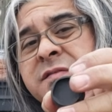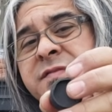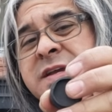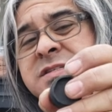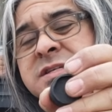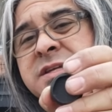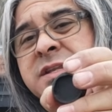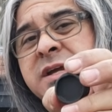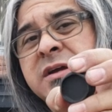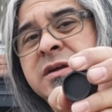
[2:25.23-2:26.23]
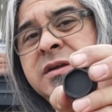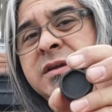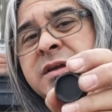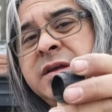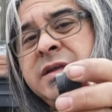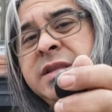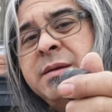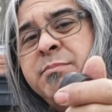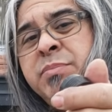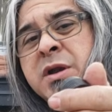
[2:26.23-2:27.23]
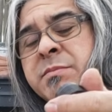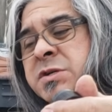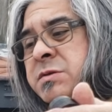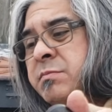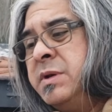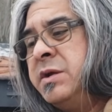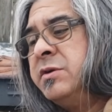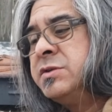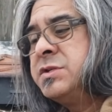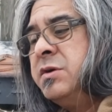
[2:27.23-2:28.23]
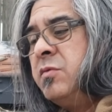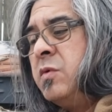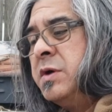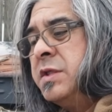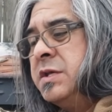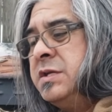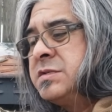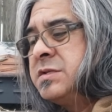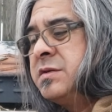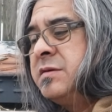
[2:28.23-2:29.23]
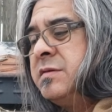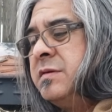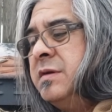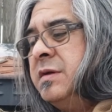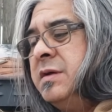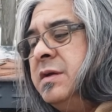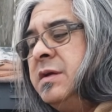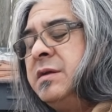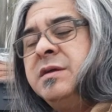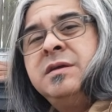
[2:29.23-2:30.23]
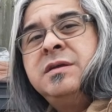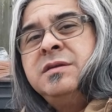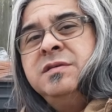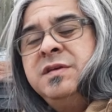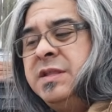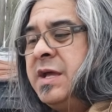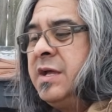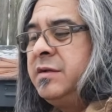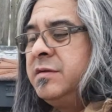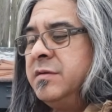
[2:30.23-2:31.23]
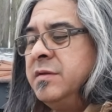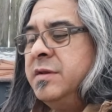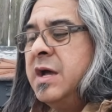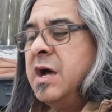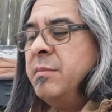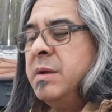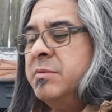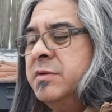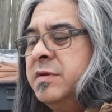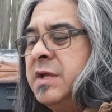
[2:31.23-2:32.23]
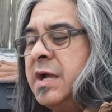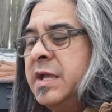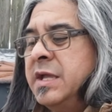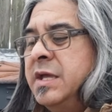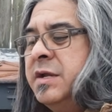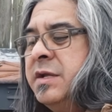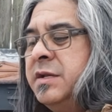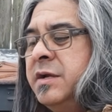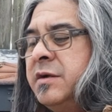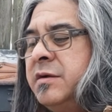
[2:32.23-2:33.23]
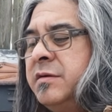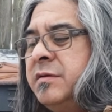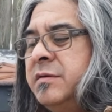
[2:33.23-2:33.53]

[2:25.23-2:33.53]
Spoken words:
face in there that pretty much mirrors one of these. You see that? Now I'm able to, I can get it in there